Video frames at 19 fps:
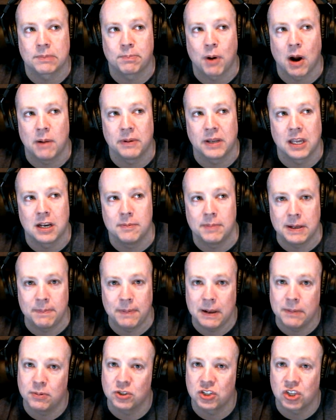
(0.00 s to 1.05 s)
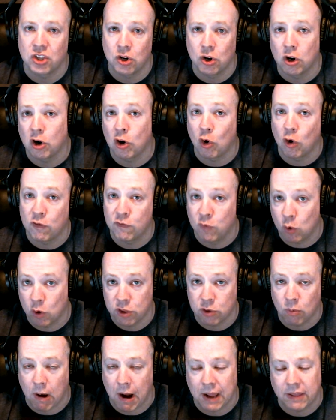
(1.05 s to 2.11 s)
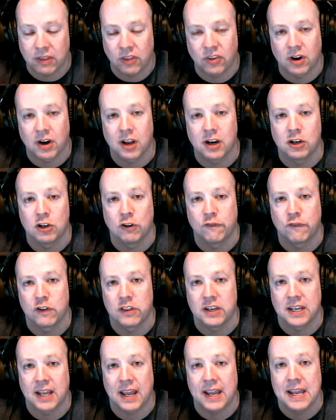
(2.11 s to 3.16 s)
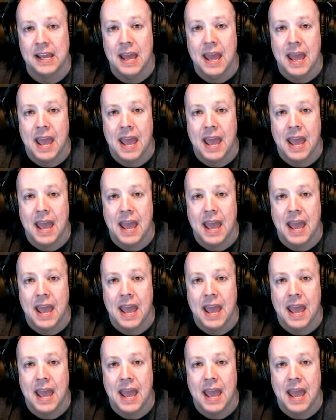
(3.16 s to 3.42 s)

probably going to be people's 3rd or 4th ride that they're going to do for the day.